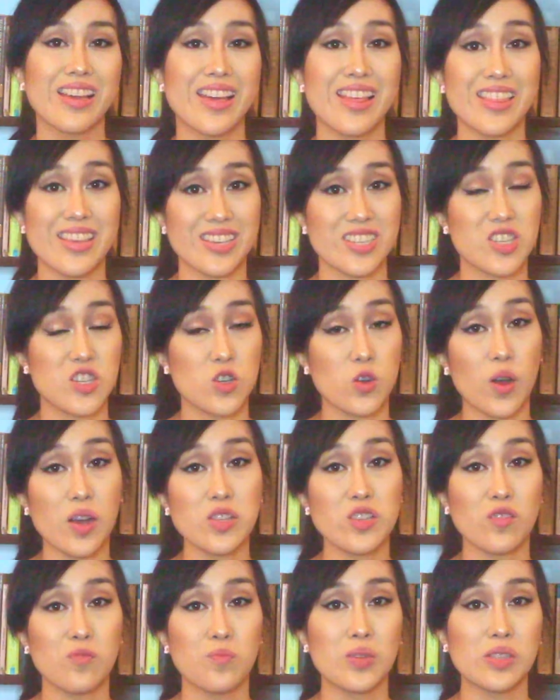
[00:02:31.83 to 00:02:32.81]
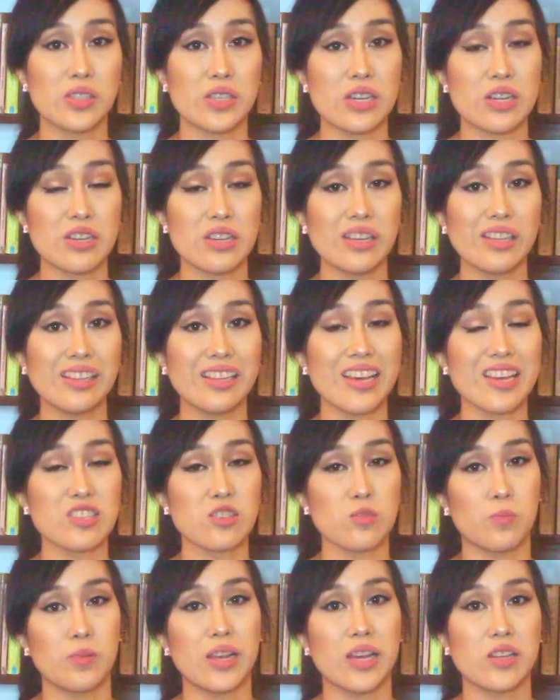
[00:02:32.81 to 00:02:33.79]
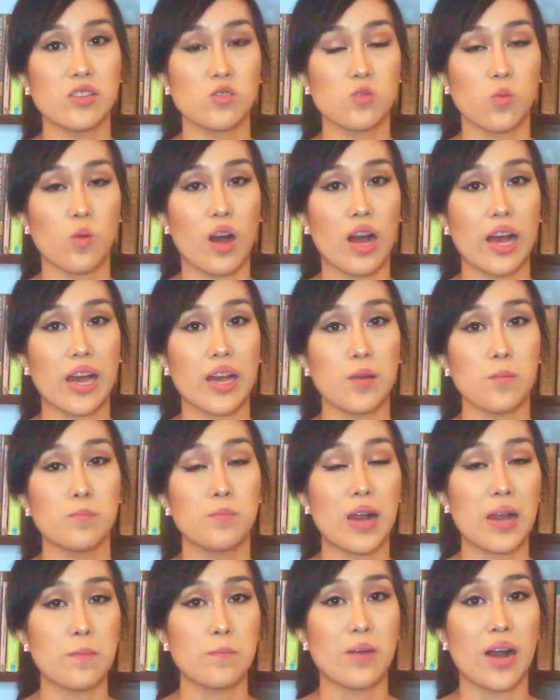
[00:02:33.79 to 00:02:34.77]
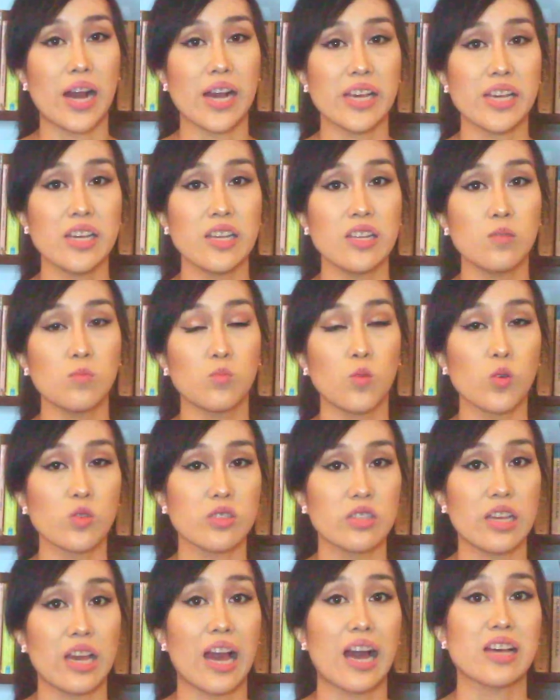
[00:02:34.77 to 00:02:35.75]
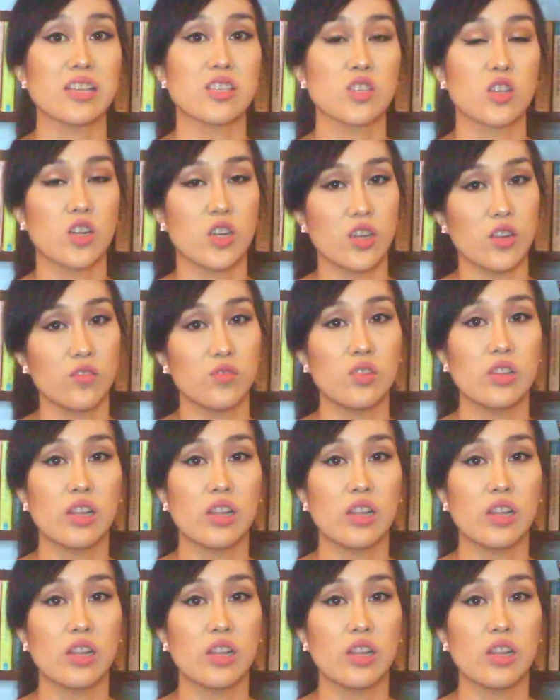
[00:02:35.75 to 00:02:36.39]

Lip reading: This choice of material explains why Baybayin mostly has curved